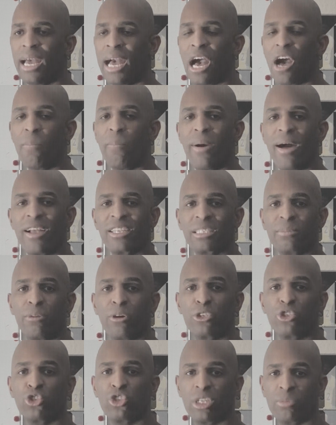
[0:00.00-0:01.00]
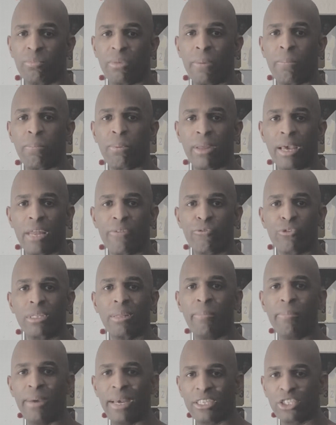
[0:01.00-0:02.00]
how basketball should be played for
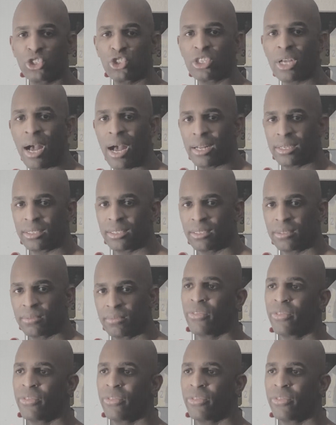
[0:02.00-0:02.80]
the best shot.